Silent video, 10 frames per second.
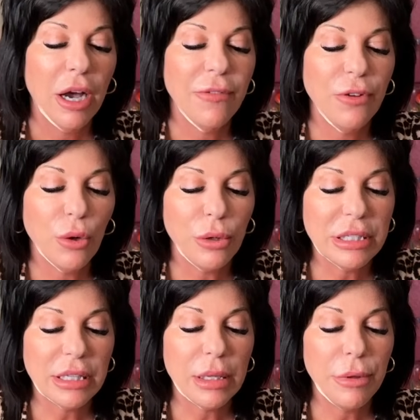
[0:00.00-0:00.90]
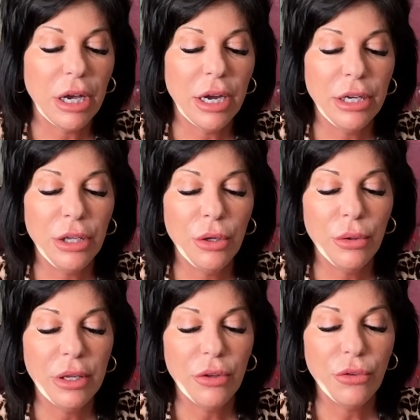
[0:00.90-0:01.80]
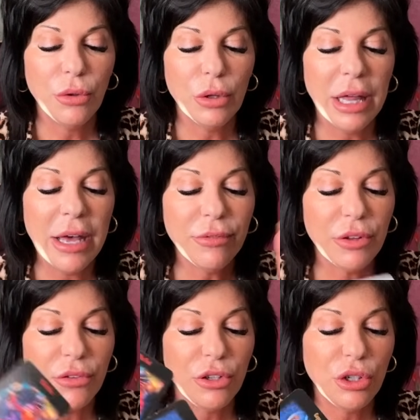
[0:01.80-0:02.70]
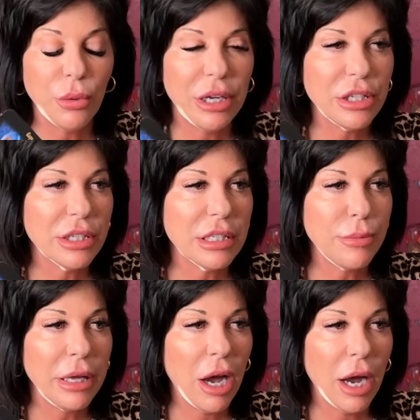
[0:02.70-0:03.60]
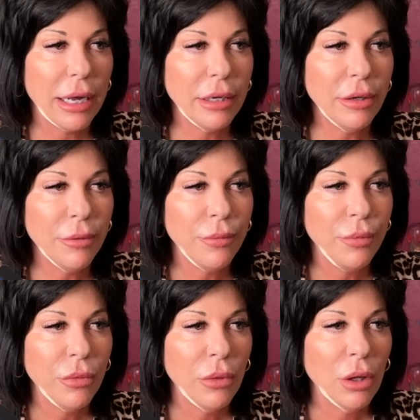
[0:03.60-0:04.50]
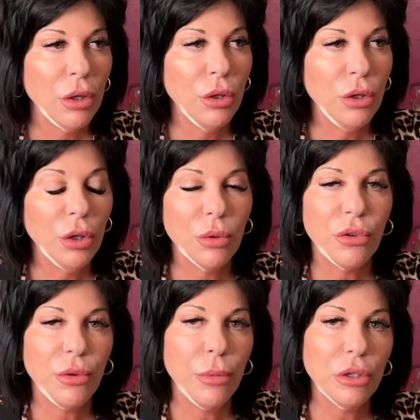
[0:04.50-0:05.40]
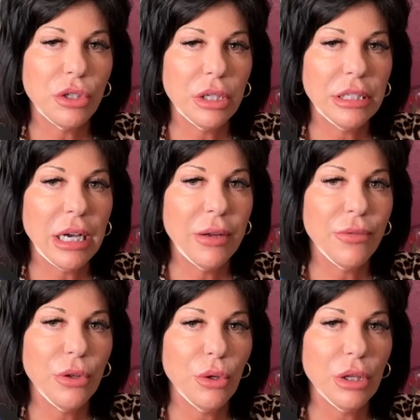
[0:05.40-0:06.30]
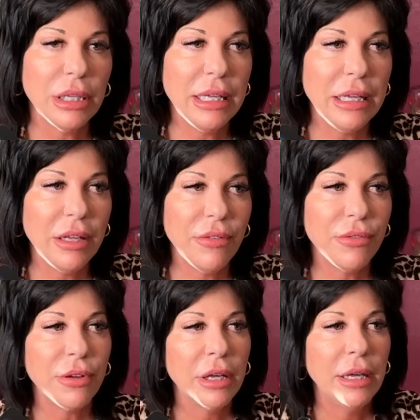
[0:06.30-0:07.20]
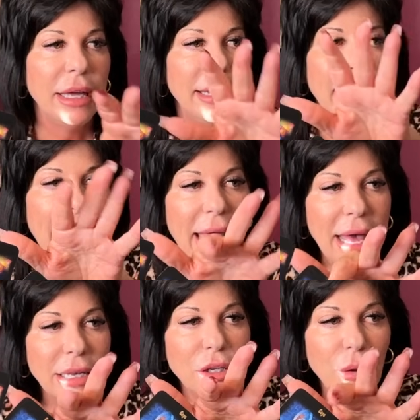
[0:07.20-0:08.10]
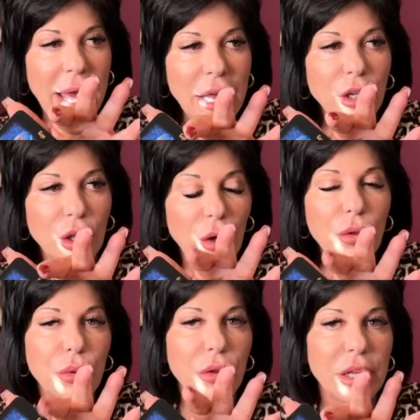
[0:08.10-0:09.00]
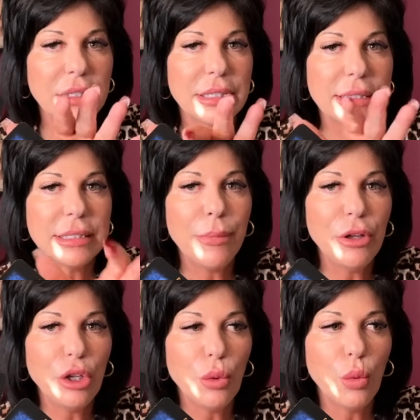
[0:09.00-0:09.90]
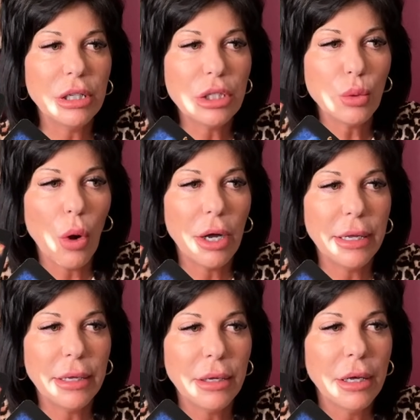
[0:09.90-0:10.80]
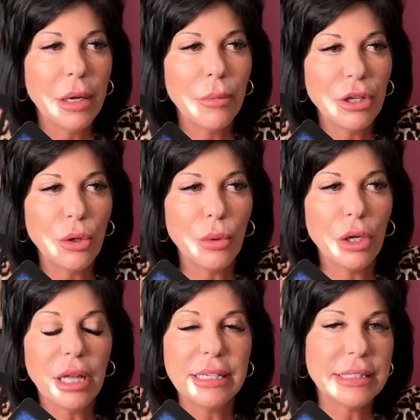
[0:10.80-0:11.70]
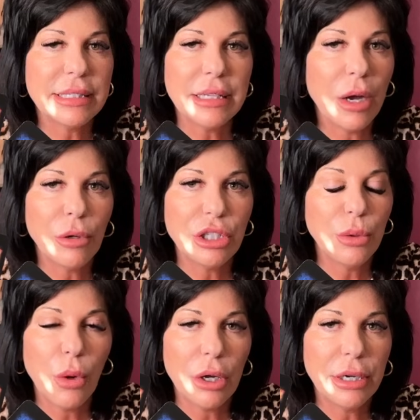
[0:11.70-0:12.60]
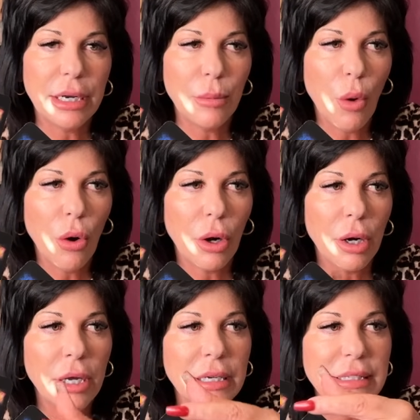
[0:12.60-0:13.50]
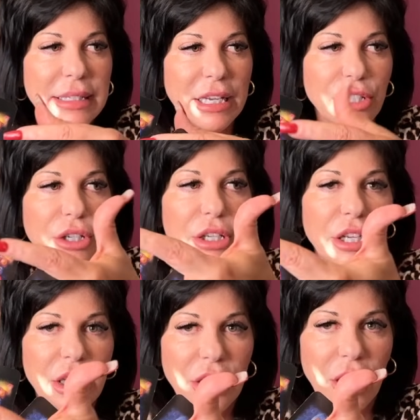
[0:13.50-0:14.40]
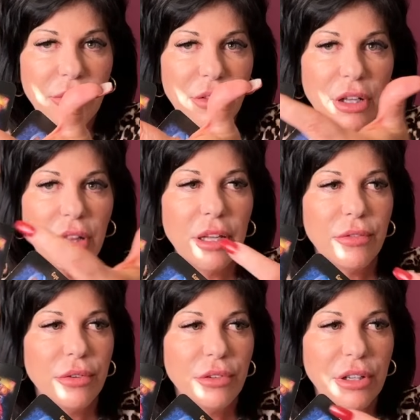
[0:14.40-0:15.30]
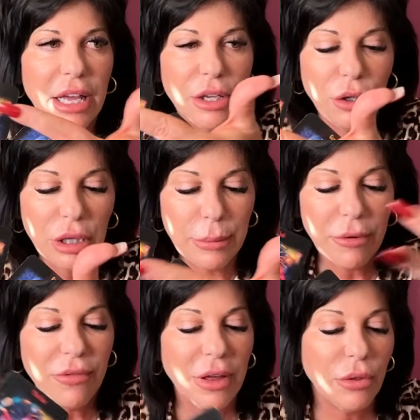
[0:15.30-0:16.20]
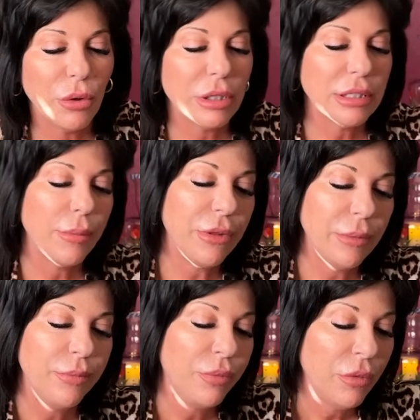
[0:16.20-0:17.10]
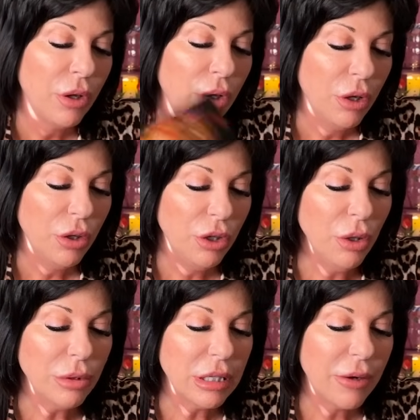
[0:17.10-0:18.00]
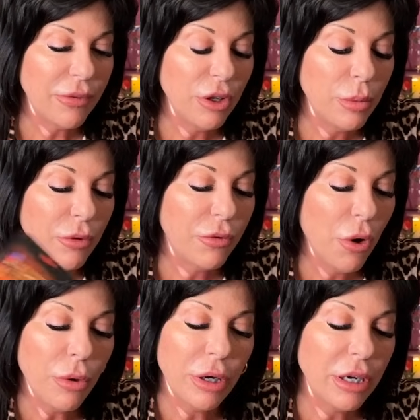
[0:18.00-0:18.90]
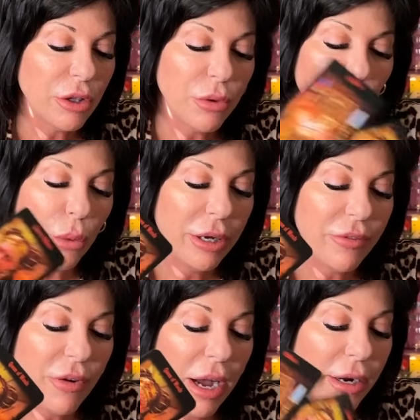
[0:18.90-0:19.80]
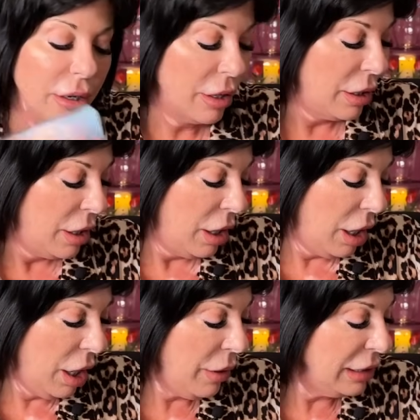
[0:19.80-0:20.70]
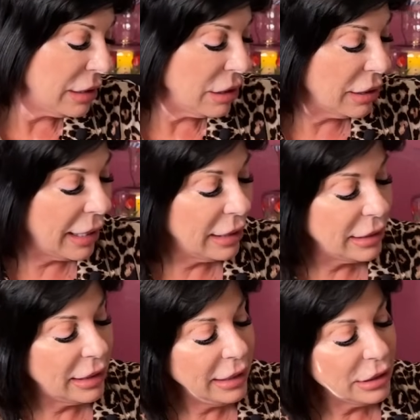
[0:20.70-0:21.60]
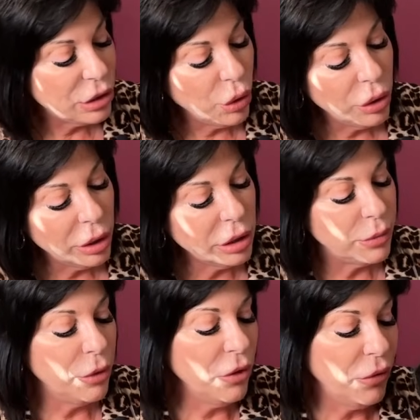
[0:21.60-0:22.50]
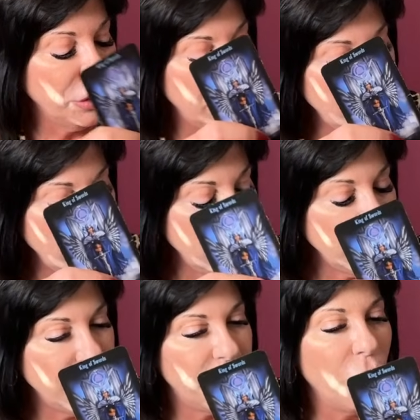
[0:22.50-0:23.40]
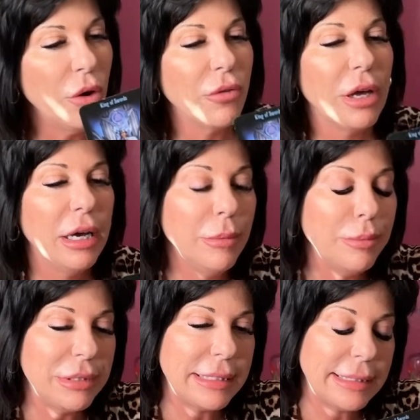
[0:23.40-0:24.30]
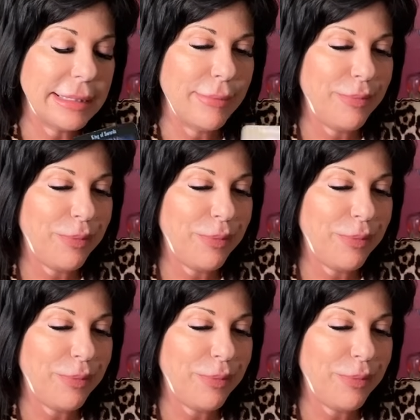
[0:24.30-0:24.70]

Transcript: I feel recently behind you is you left situations behind. You knew it was emotionally time for you to leave and it had you had to go through this. It's something you once wanted, but you realized it's not what you wanted anymore to get you to kick you off the cliff, to take a new leap of faith towards something. You knew it was time for you to move forward, and it's with the Queen of Fire. All right, let's look. I got the King of Swords, beautiful King, Four of Cups.